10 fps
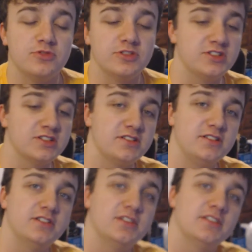It's your boy
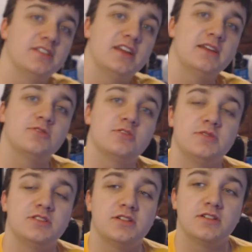Jesse here, and today I'm
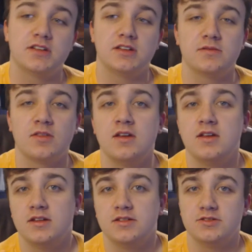just gonna be talking
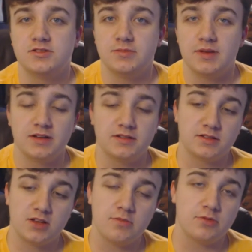just
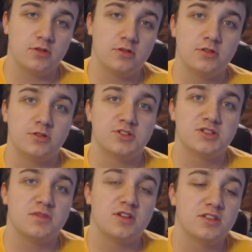about a couple
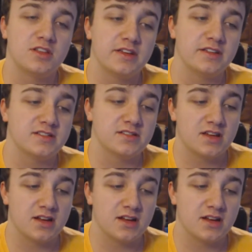little small things.